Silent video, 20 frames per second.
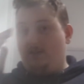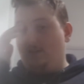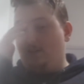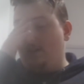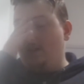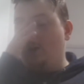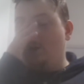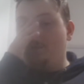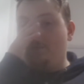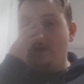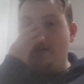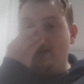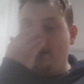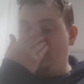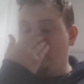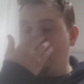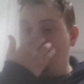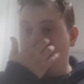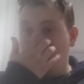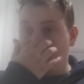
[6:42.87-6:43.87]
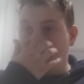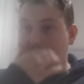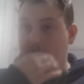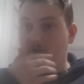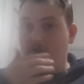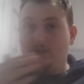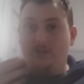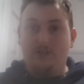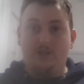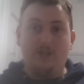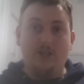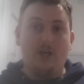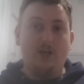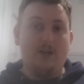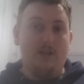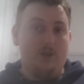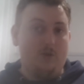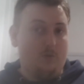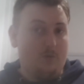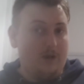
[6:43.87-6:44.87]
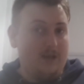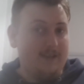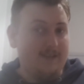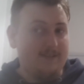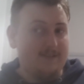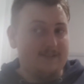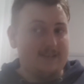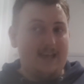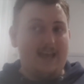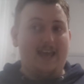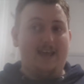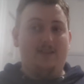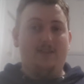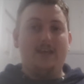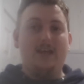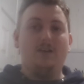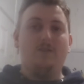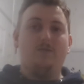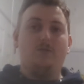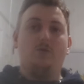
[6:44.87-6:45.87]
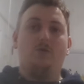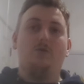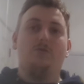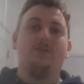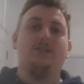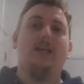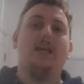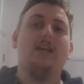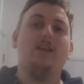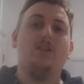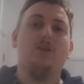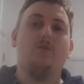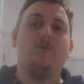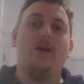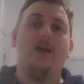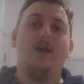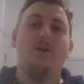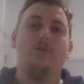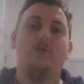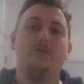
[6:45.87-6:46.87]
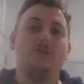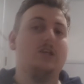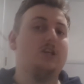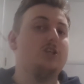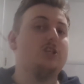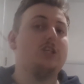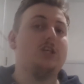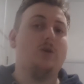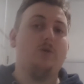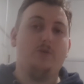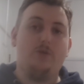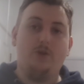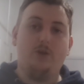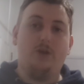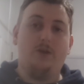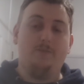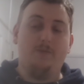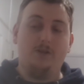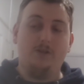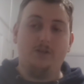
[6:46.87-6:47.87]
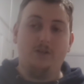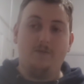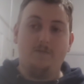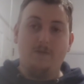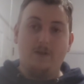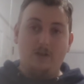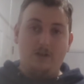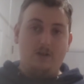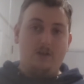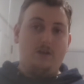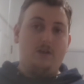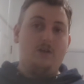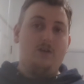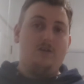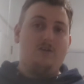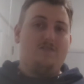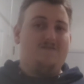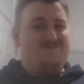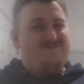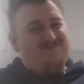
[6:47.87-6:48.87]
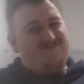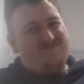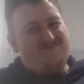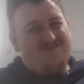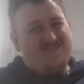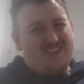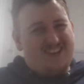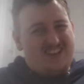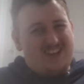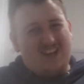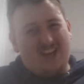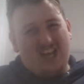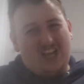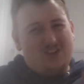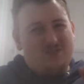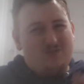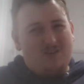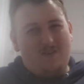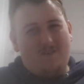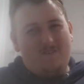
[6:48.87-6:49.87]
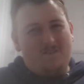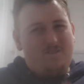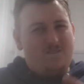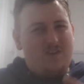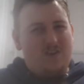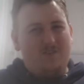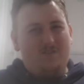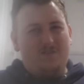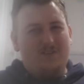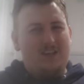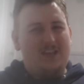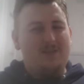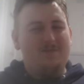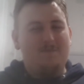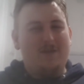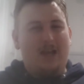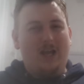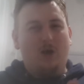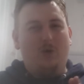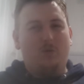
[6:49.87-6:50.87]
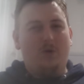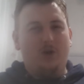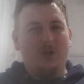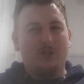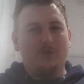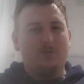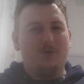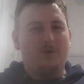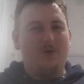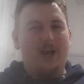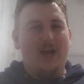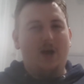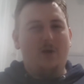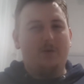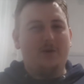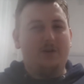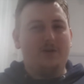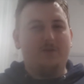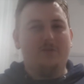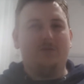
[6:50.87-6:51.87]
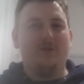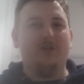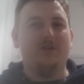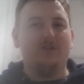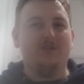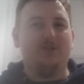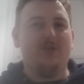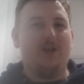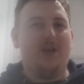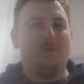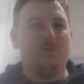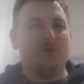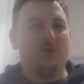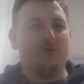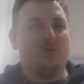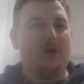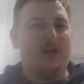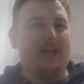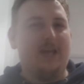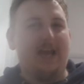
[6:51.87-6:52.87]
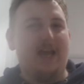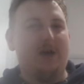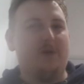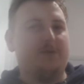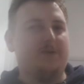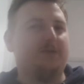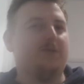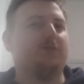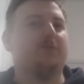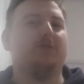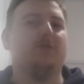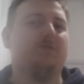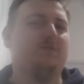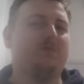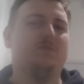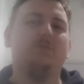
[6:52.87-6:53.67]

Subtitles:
That would be the sun and the wind, and then of course heat in the ground, geothermal. 150 megawatts per hour times 20 hours.